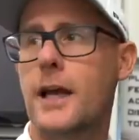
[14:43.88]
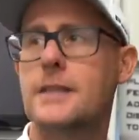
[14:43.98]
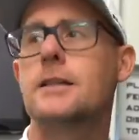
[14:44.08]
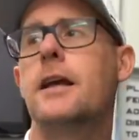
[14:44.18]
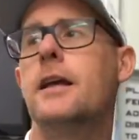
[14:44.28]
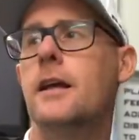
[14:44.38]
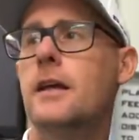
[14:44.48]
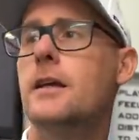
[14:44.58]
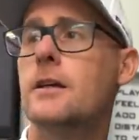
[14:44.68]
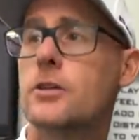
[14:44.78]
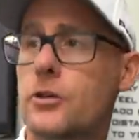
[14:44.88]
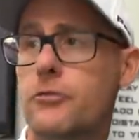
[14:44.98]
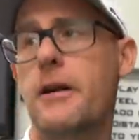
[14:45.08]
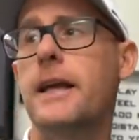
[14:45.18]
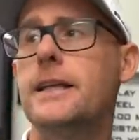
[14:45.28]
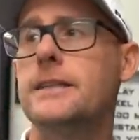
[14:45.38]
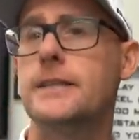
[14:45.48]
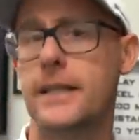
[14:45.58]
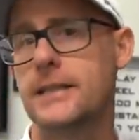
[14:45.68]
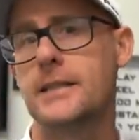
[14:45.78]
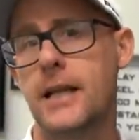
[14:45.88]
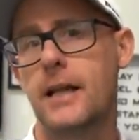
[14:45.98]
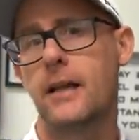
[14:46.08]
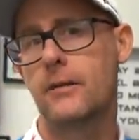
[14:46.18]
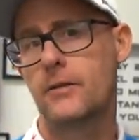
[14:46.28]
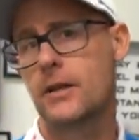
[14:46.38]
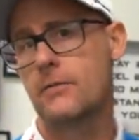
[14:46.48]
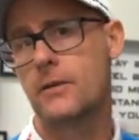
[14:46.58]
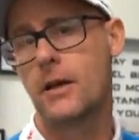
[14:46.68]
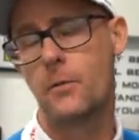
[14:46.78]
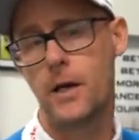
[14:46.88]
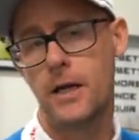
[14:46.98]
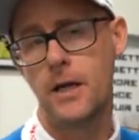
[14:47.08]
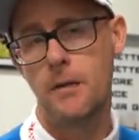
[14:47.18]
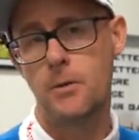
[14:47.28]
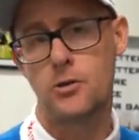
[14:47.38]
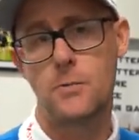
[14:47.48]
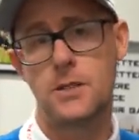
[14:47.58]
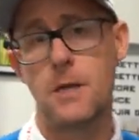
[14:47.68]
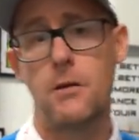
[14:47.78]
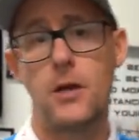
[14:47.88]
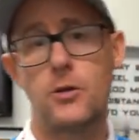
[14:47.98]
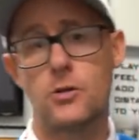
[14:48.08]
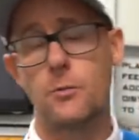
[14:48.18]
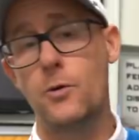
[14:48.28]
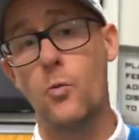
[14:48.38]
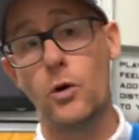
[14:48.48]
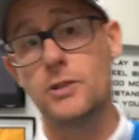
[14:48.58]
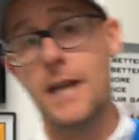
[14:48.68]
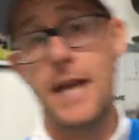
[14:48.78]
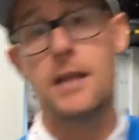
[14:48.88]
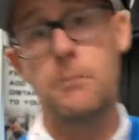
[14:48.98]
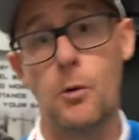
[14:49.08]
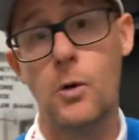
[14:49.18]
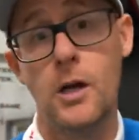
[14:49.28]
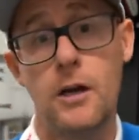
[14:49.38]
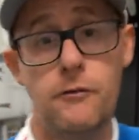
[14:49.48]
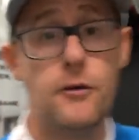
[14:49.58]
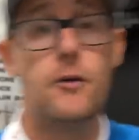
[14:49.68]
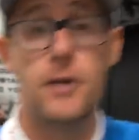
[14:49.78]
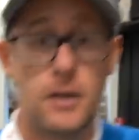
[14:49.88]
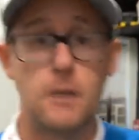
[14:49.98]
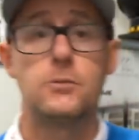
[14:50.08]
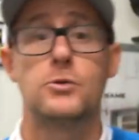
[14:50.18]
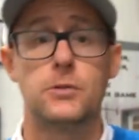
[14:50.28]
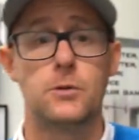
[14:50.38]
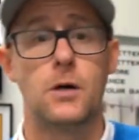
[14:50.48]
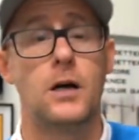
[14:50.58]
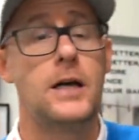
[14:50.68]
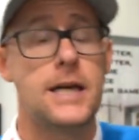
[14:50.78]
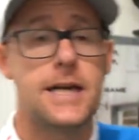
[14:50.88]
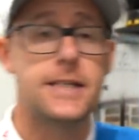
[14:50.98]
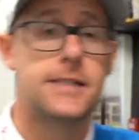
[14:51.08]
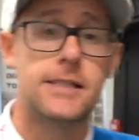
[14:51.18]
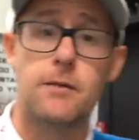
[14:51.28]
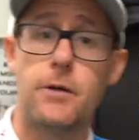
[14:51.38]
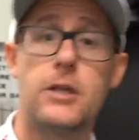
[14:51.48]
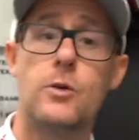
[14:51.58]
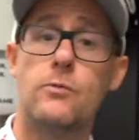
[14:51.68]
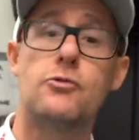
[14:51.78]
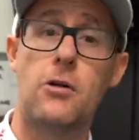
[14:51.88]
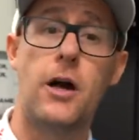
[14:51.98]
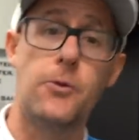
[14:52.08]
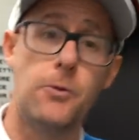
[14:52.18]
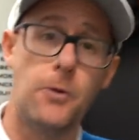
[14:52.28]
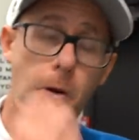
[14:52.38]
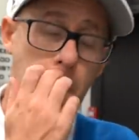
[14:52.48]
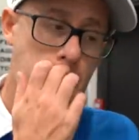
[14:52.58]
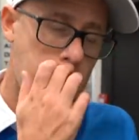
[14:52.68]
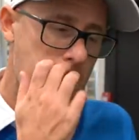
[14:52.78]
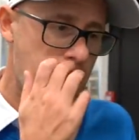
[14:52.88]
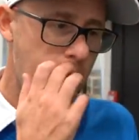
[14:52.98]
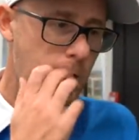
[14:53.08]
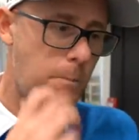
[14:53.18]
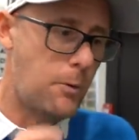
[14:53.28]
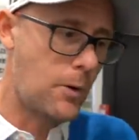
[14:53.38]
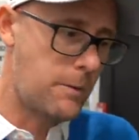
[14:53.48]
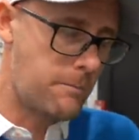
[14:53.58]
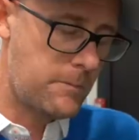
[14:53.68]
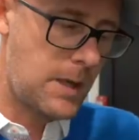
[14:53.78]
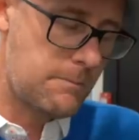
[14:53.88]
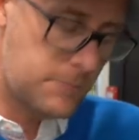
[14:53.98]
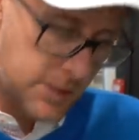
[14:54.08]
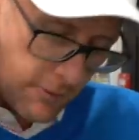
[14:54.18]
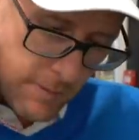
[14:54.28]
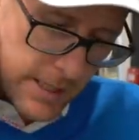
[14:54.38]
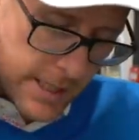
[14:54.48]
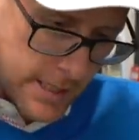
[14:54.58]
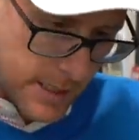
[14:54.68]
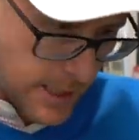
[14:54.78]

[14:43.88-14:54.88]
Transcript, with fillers: of that. It's like crazy, isn't it? Like to give that away. Yeah. Push comments down below. Are you someone who wants to hit the ball further? I'm sure you are. Is this something you have tried or not? The other good point, um, Steve made it in the